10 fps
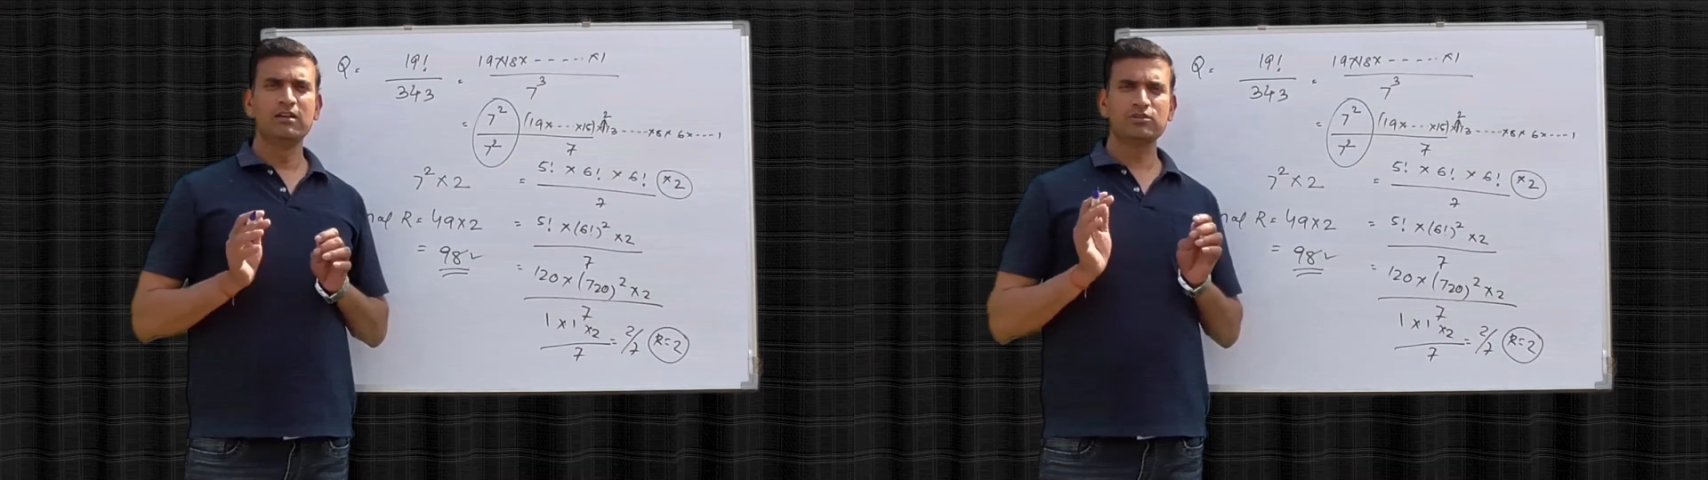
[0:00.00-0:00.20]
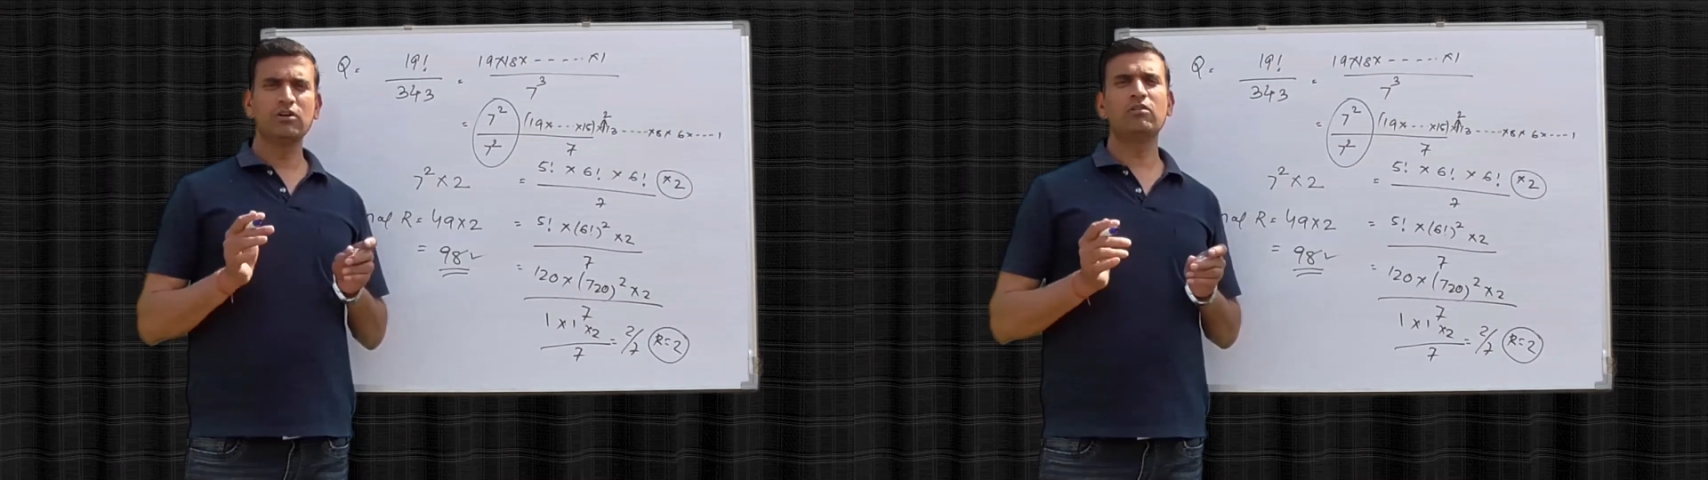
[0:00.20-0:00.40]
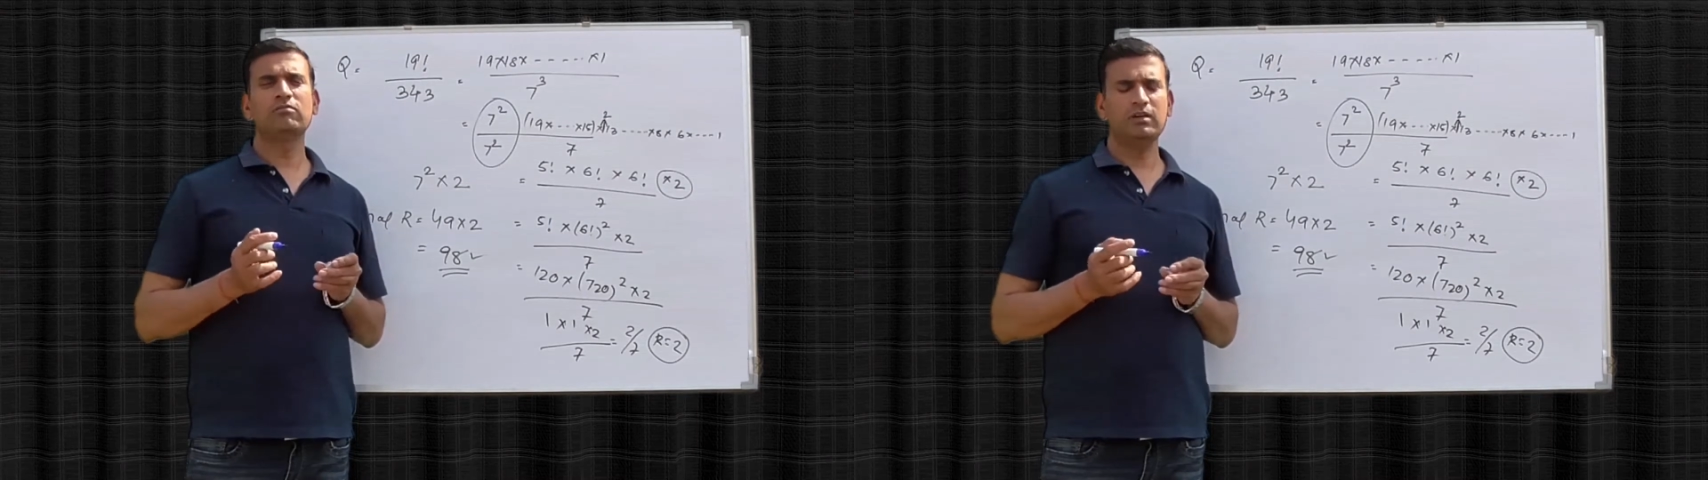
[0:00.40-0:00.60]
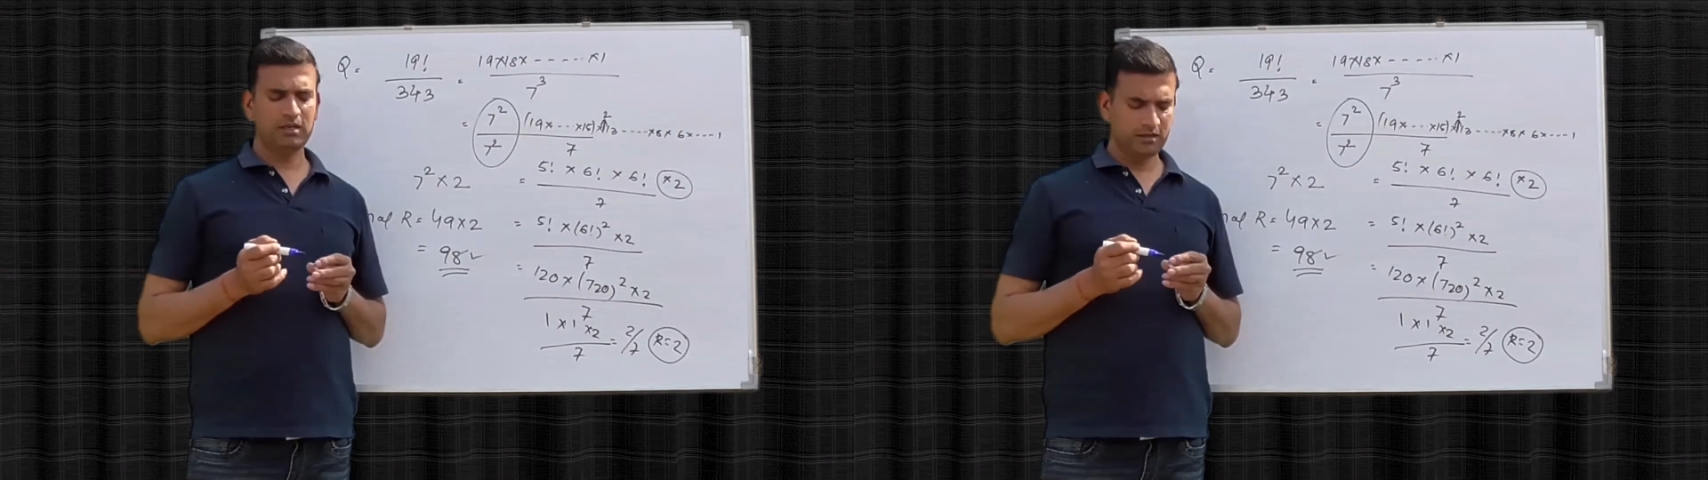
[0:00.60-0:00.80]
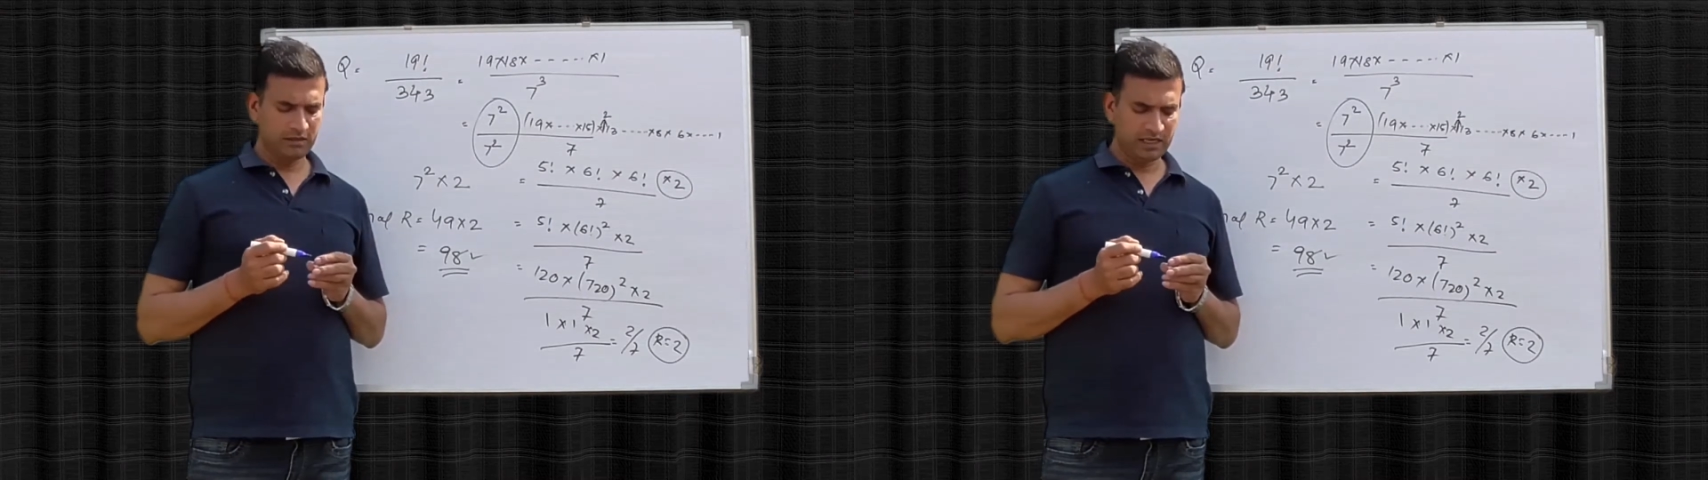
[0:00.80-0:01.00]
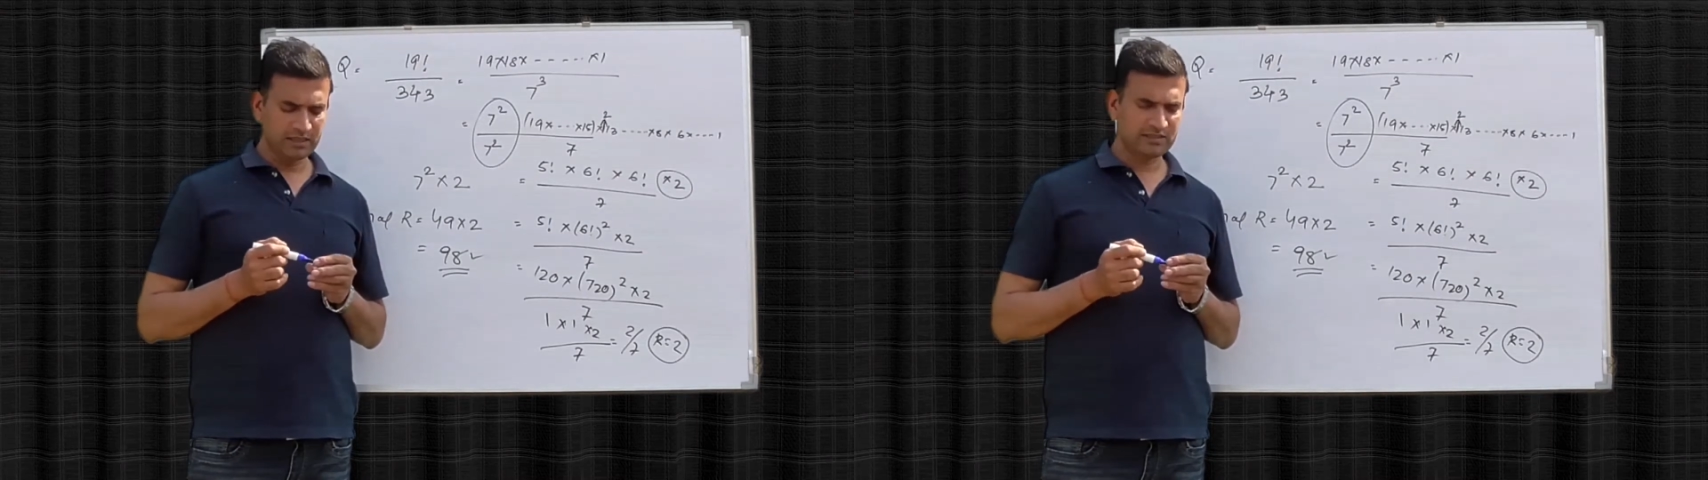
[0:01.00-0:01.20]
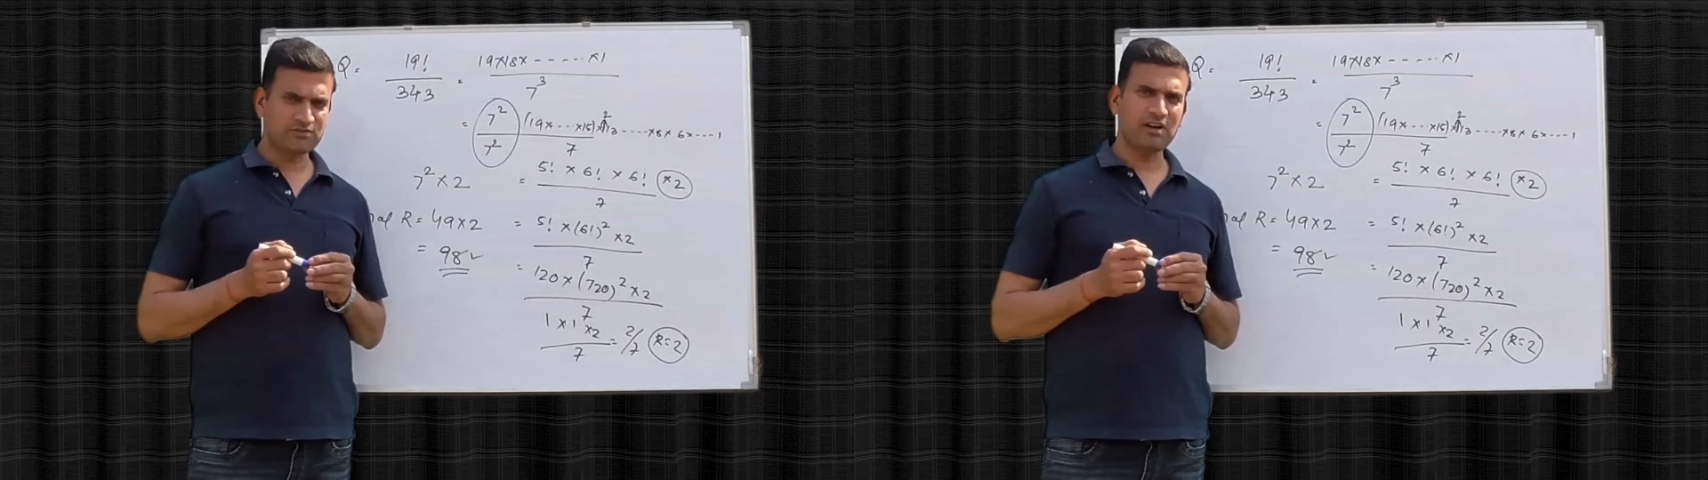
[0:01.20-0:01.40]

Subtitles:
So let us